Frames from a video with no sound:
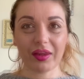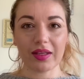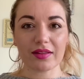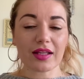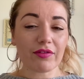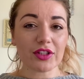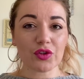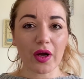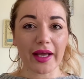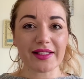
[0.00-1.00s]
Now we
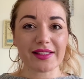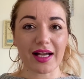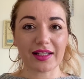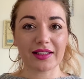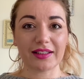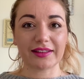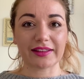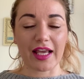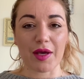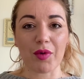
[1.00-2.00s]
do exactly the
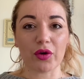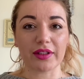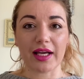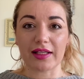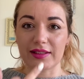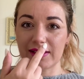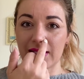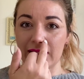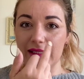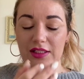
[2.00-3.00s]
same on the other
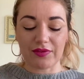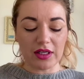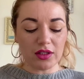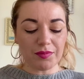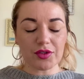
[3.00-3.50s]
side as well.